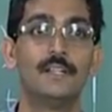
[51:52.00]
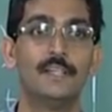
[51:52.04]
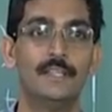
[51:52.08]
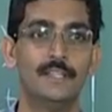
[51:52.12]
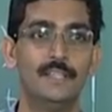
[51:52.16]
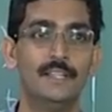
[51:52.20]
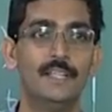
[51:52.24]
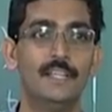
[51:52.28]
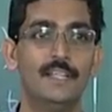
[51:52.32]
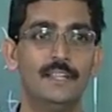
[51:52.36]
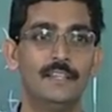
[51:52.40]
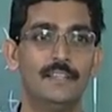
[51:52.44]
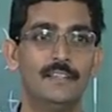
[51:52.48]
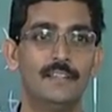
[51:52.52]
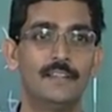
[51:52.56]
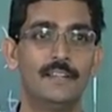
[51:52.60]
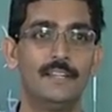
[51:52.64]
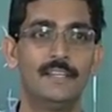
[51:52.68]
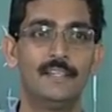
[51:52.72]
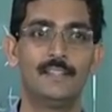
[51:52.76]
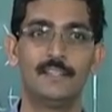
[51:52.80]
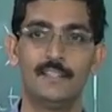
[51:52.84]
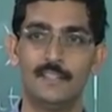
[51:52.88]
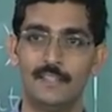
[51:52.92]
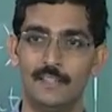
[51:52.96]
Delay,
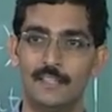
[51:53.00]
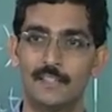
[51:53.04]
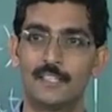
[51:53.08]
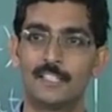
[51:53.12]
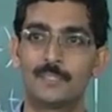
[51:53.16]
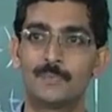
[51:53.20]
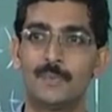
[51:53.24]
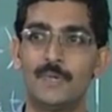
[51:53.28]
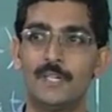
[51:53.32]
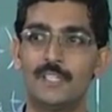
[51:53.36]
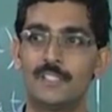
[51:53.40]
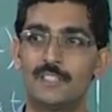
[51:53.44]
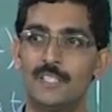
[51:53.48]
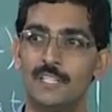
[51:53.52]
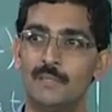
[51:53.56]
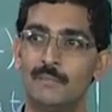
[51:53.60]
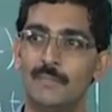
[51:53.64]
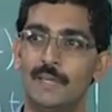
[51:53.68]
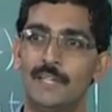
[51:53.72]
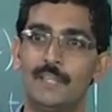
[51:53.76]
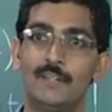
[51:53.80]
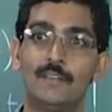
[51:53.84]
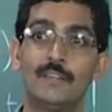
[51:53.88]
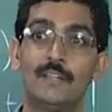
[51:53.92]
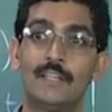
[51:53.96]
right? Response time.
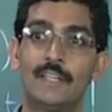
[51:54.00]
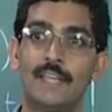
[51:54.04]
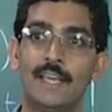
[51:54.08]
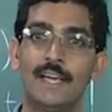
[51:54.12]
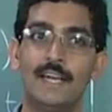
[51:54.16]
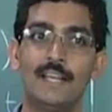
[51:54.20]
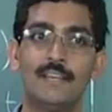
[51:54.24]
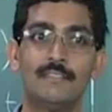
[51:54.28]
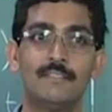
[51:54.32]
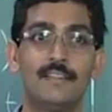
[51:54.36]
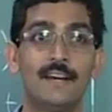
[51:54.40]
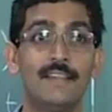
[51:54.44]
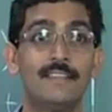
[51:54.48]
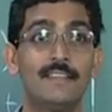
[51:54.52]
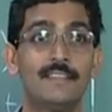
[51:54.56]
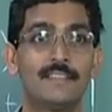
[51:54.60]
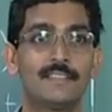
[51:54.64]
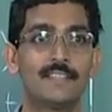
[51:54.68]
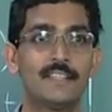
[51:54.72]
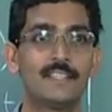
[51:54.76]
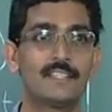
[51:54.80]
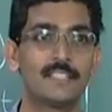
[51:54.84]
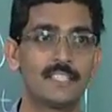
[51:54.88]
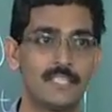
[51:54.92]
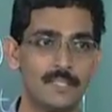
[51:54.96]
I don't care if others
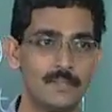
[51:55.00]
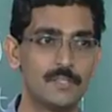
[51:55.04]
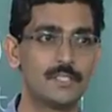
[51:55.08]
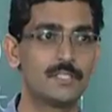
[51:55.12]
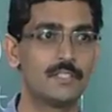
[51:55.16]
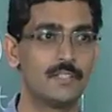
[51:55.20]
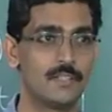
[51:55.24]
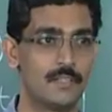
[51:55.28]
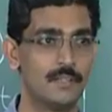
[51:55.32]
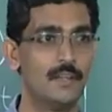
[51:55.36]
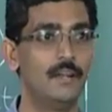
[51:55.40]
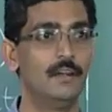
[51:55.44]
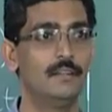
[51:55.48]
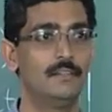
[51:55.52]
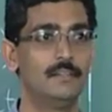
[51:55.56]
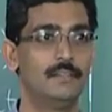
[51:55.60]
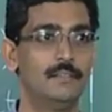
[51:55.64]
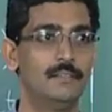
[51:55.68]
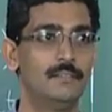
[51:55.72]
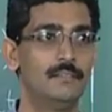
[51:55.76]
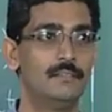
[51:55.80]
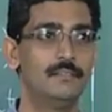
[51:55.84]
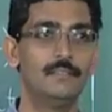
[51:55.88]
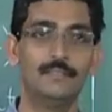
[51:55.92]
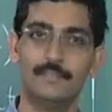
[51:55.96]
get serviced or not.
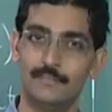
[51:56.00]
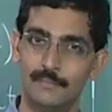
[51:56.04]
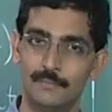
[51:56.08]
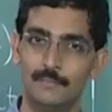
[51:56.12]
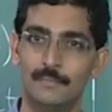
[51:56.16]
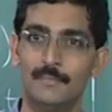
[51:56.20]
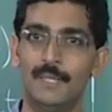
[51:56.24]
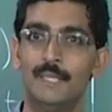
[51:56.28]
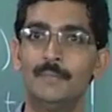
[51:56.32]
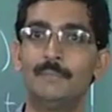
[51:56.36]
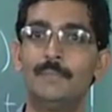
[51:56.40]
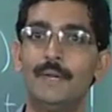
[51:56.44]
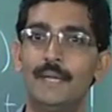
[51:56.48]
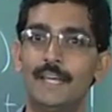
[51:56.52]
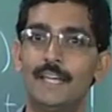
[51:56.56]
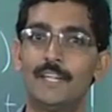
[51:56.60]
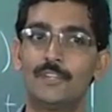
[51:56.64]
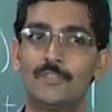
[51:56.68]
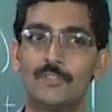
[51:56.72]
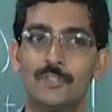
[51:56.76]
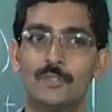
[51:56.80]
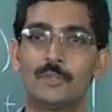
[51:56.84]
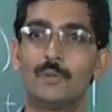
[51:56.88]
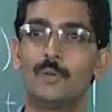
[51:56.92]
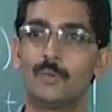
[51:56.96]
My packet
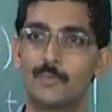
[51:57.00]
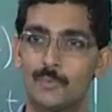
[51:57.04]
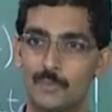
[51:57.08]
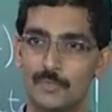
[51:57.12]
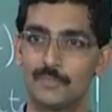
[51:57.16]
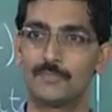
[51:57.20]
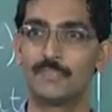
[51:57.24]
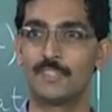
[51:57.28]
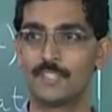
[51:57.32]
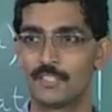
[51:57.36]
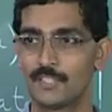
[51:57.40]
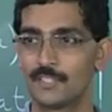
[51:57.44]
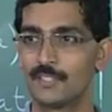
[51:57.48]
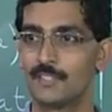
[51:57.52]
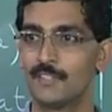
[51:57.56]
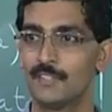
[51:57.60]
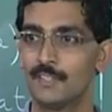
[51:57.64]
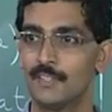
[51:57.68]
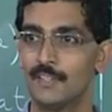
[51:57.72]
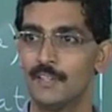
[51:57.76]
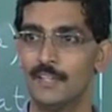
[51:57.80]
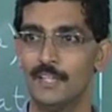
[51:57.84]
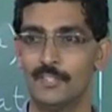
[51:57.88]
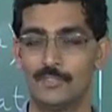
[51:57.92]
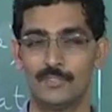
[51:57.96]
should go through first.
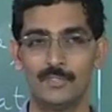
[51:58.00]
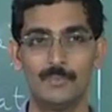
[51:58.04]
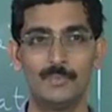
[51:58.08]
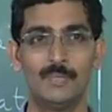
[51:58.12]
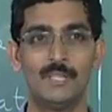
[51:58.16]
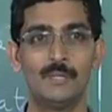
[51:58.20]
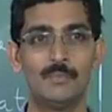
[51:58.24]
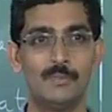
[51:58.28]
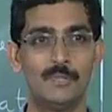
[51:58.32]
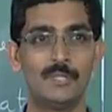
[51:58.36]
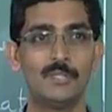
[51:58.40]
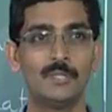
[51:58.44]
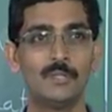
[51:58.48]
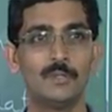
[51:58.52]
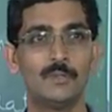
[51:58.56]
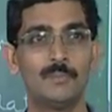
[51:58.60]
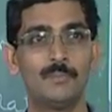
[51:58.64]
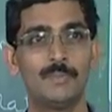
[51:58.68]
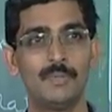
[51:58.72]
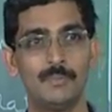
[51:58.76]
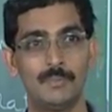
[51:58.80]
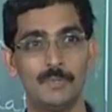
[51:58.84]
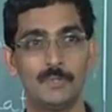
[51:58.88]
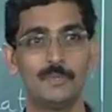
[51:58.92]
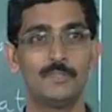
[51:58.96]
I should be able to go.
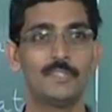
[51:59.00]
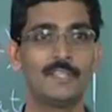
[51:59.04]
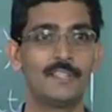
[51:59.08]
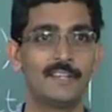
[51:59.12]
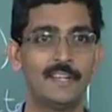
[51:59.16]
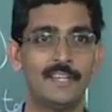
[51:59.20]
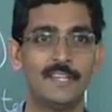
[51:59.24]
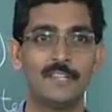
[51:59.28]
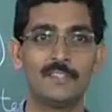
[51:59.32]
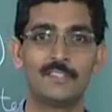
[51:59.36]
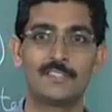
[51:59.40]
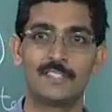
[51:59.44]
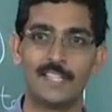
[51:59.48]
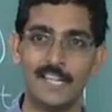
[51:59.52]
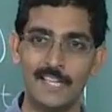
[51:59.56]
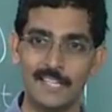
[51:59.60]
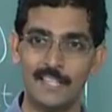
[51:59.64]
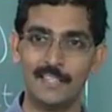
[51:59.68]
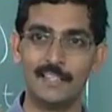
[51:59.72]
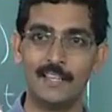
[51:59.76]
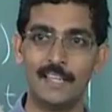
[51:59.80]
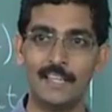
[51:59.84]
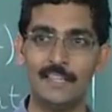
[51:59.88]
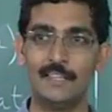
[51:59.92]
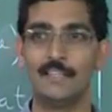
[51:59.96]
People do that, right? You stand
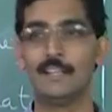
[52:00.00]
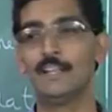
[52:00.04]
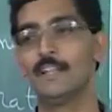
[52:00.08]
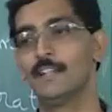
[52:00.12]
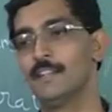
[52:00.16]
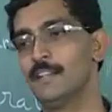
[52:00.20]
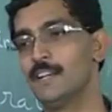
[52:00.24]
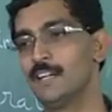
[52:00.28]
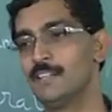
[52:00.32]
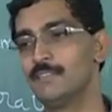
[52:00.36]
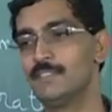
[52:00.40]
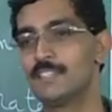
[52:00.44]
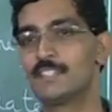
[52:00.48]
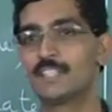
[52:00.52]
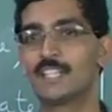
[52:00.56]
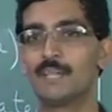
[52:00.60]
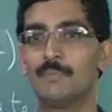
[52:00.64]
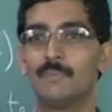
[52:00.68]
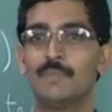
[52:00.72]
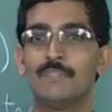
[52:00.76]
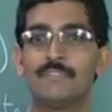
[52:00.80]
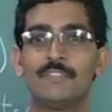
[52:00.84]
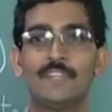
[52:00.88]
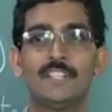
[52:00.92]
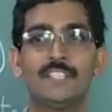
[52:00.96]
in line, they always come
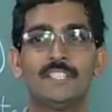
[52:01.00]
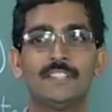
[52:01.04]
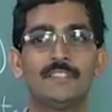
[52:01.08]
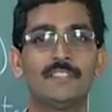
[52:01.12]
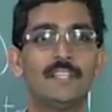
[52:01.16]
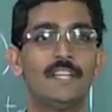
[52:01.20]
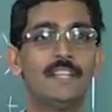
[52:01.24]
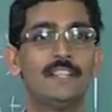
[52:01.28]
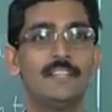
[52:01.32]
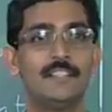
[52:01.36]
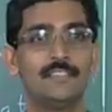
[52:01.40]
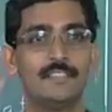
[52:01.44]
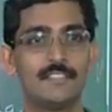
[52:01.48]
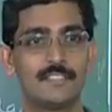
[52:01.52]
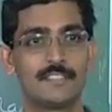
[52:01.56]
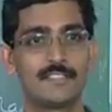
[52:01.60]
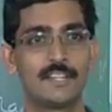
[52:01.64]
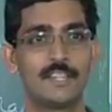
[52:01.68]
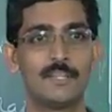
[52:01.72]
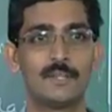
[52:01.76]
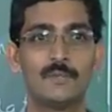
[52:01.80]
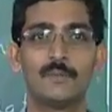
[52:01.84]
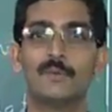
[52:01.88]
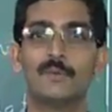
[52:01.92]
in front of the line and just try to